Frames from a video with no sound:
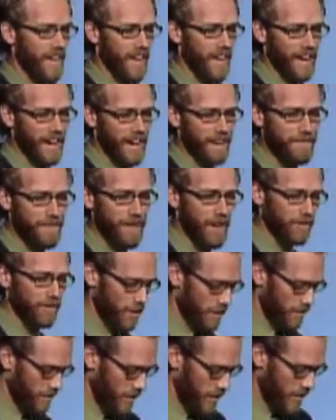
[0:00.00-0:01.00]
And I found
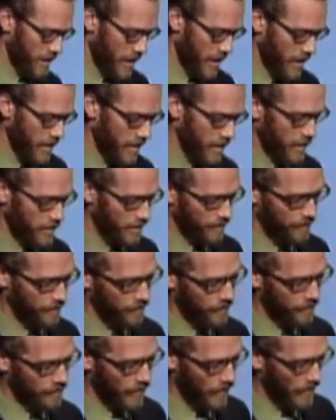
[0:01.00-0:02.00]
some studies
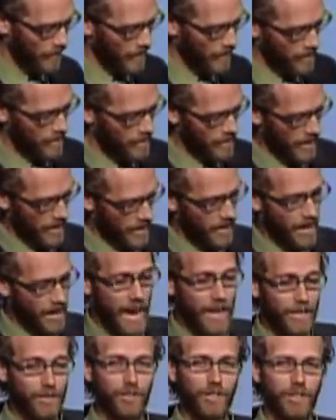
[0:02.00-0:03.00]
that
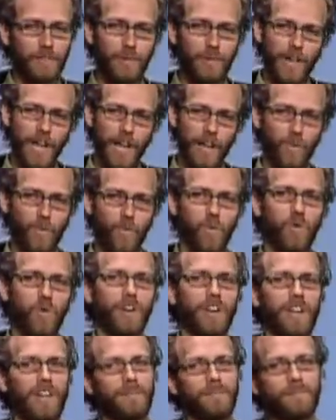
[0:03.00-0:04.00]
actually put out a
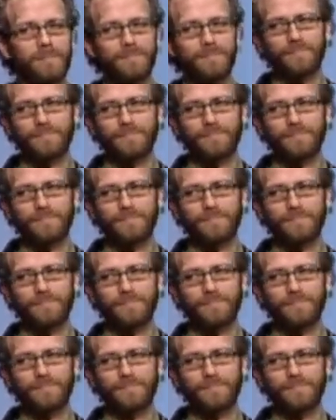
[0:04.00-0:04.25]
warning.